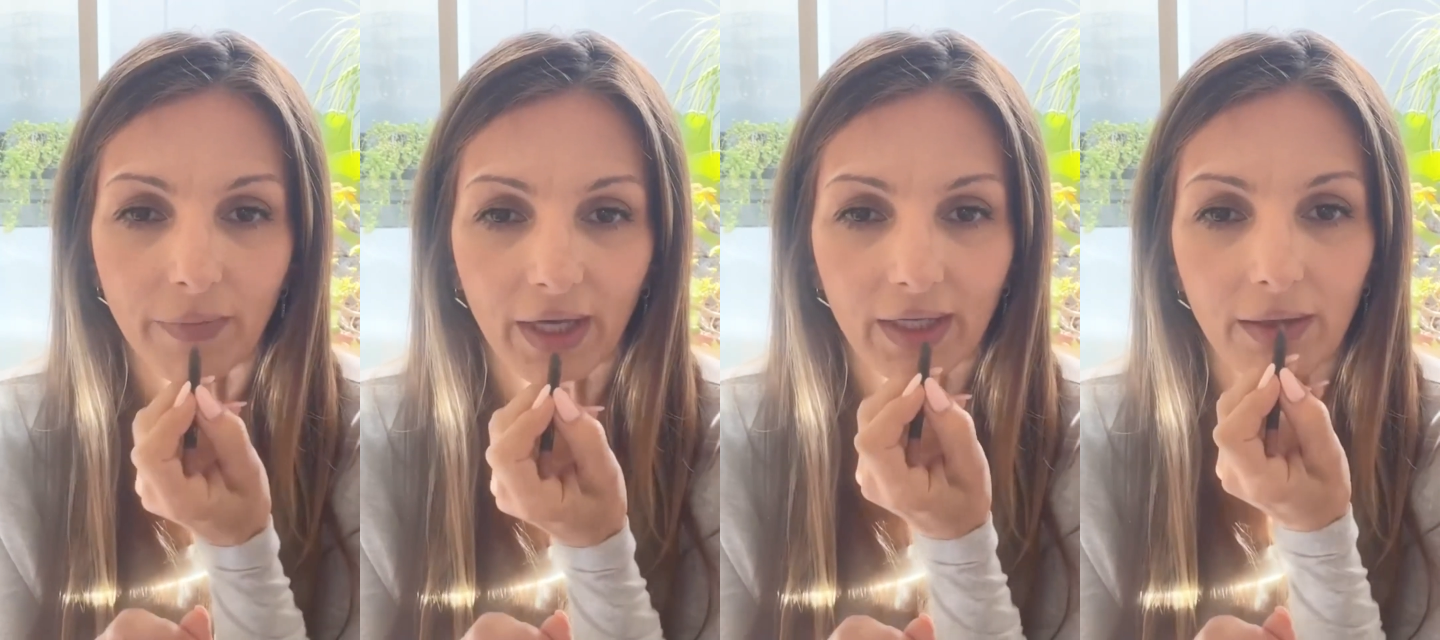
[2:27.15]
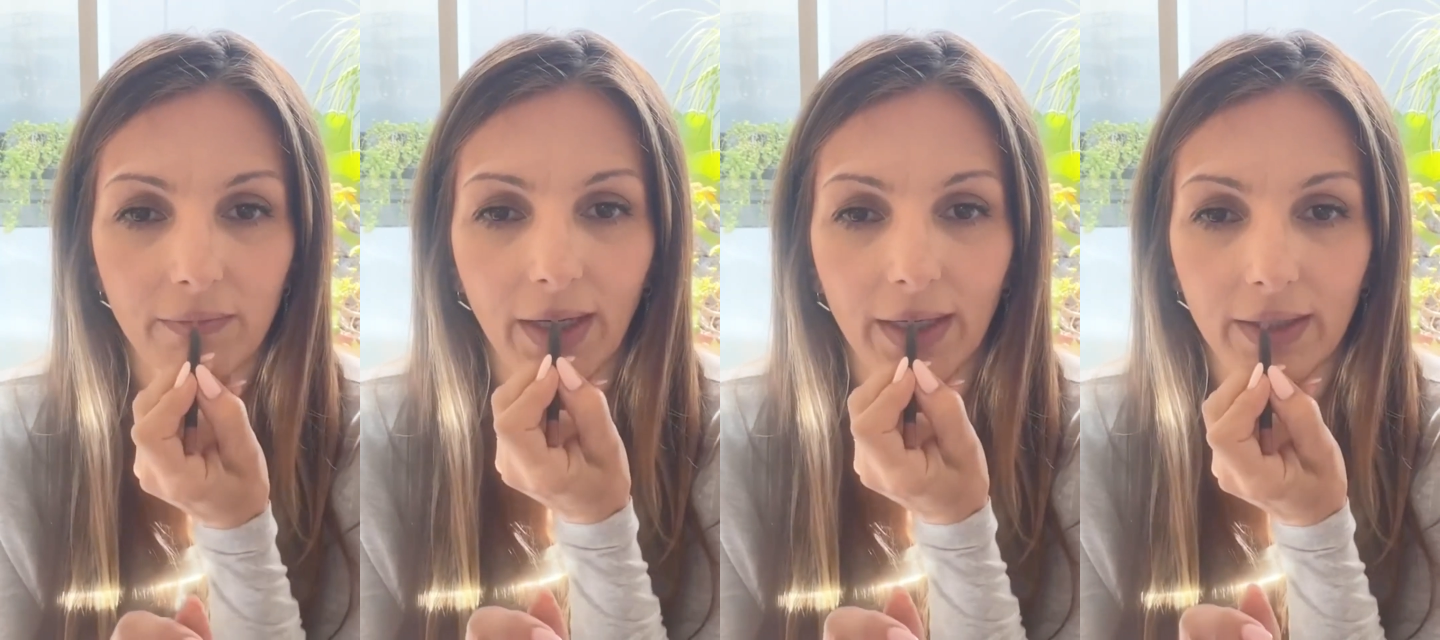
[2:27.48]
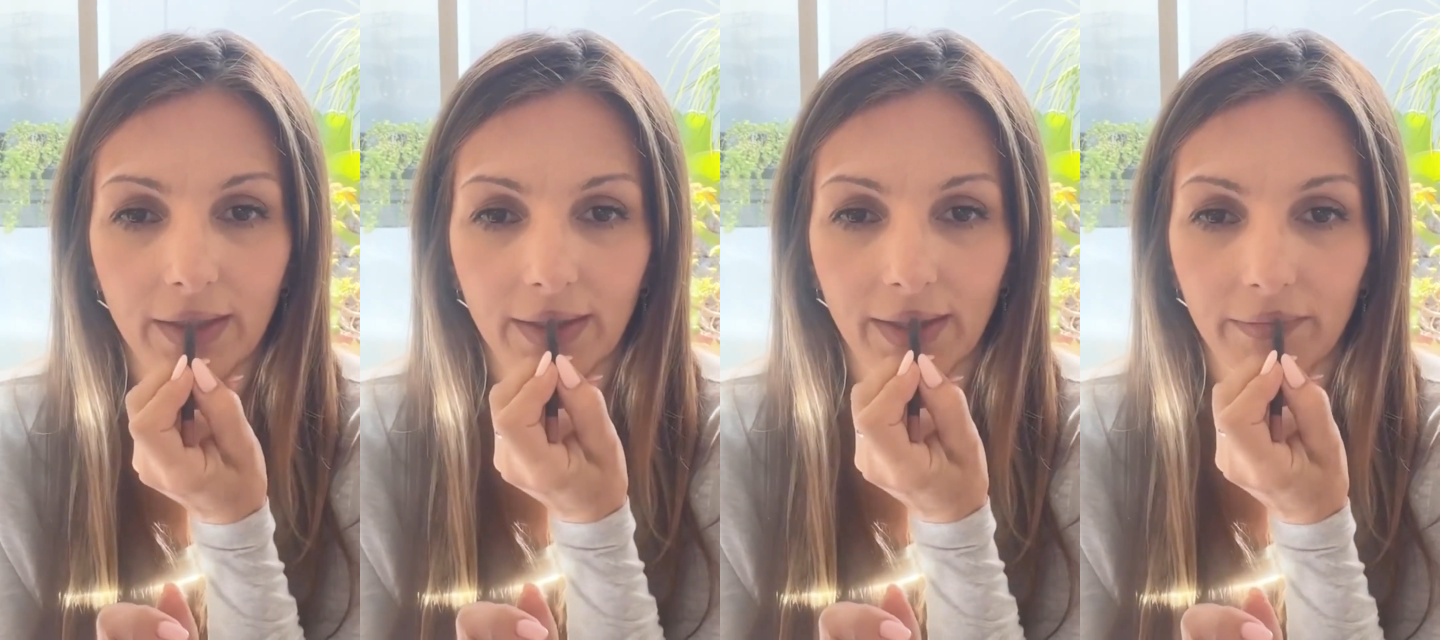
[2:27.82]
I
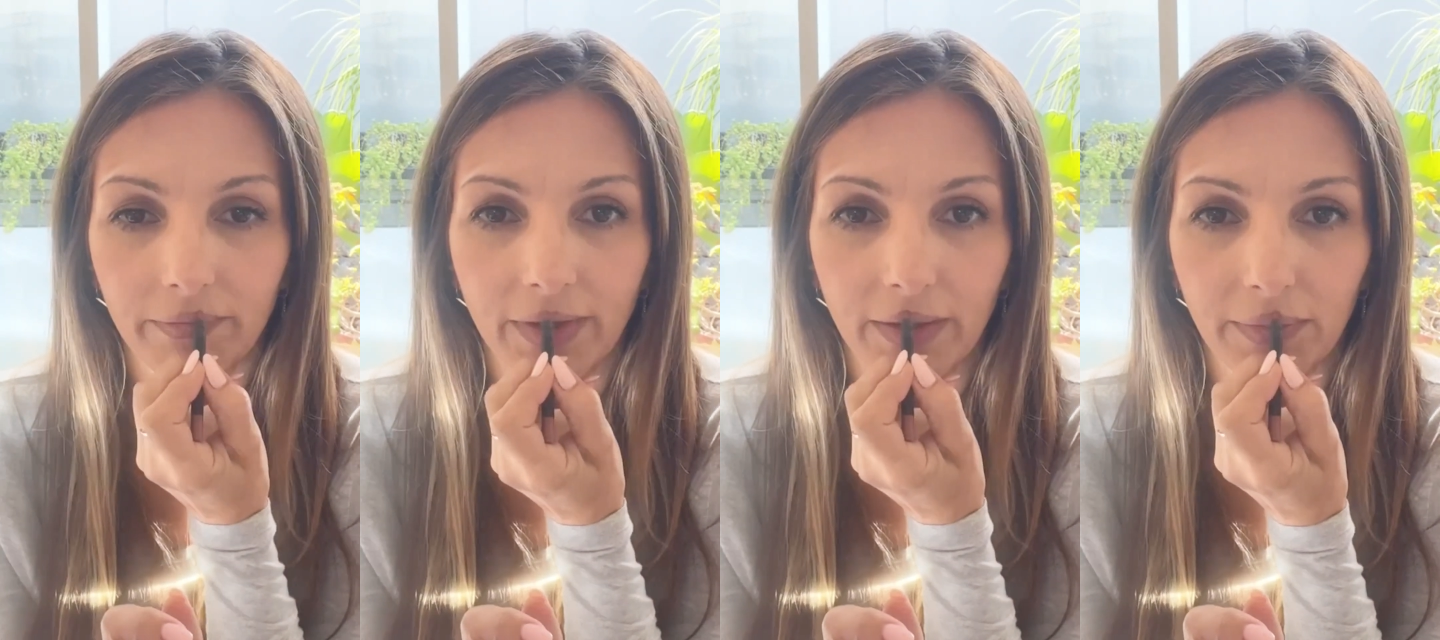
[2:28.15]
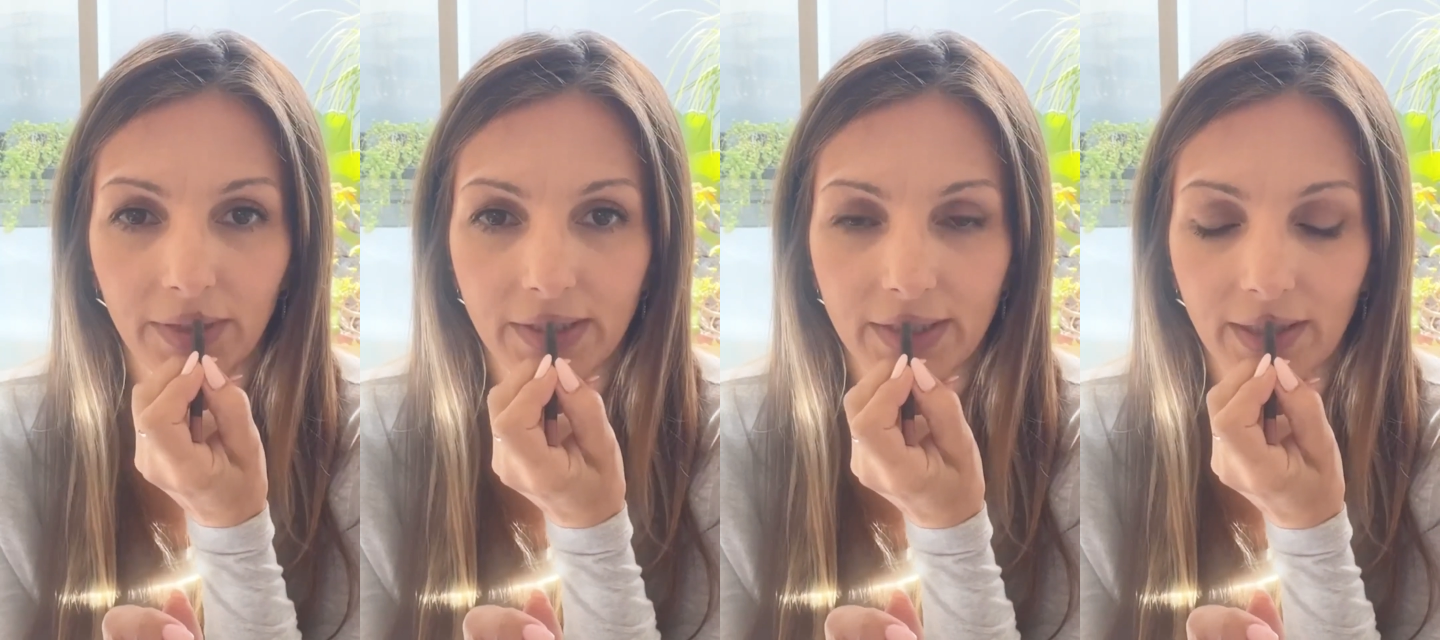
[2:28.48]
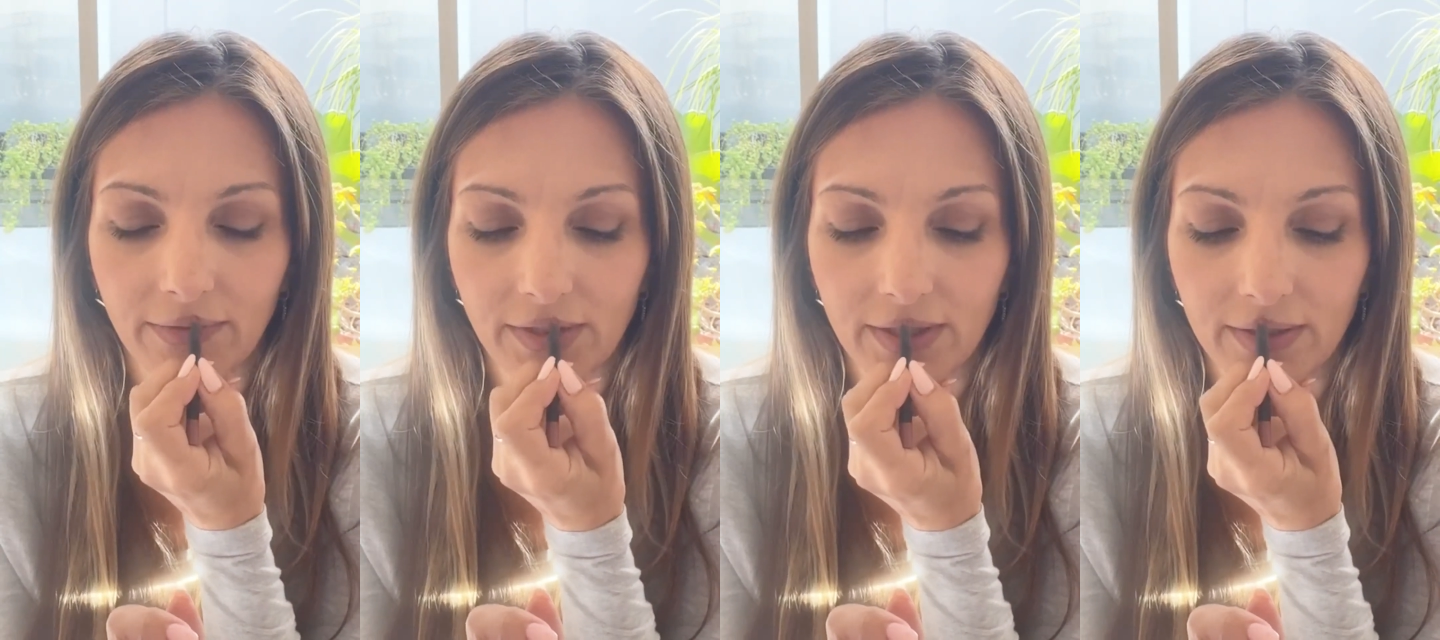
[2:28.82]
blend it after,